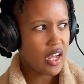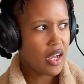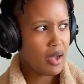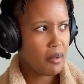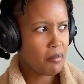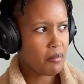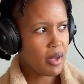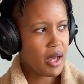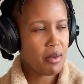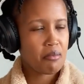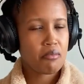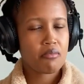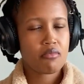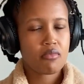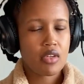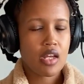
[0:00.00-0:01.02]

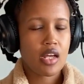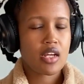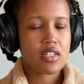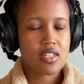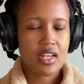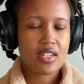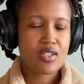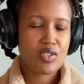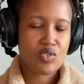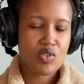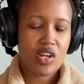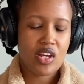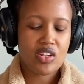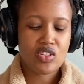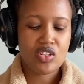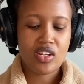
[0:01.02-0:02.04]
I'm excited
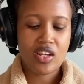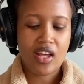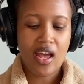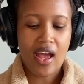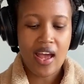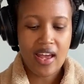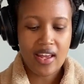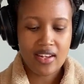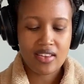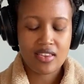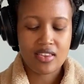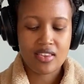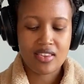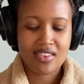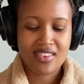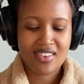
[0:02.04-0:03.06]
to actually add
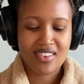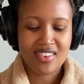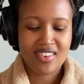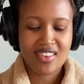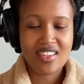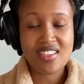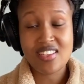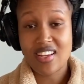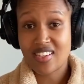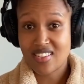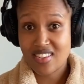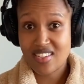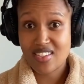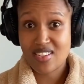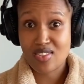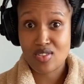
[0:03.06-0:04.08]
these
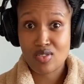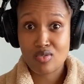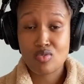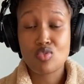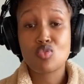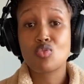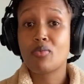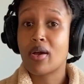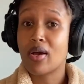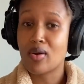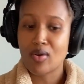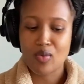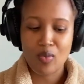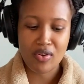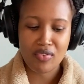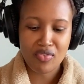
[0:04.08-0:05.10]
ideas to my
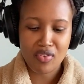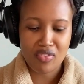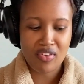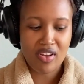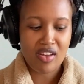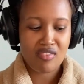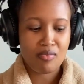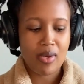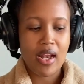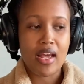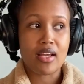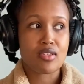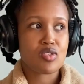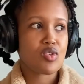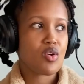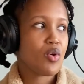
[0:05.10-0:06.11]
1-4-5
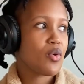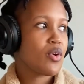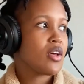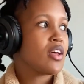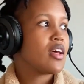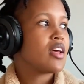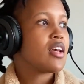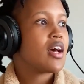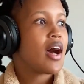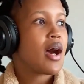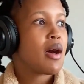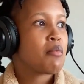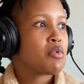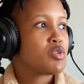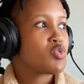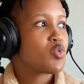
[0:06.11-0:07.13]
playing. So
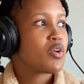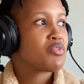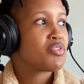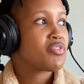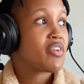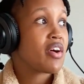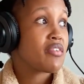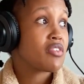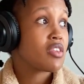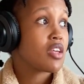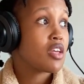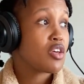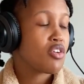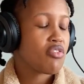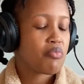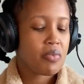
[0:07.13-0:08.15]
I'm gonna do 1-4-5 in the
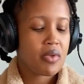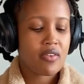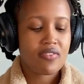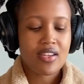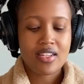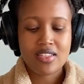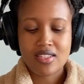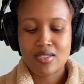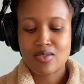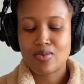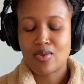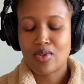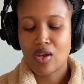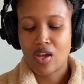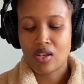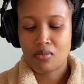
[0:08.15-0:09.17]
key of B flat, since
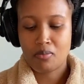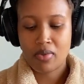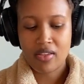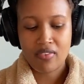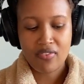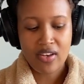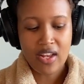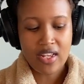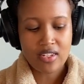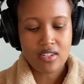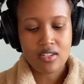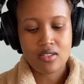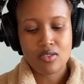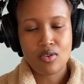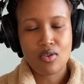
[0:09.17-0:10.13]
we are in B flat.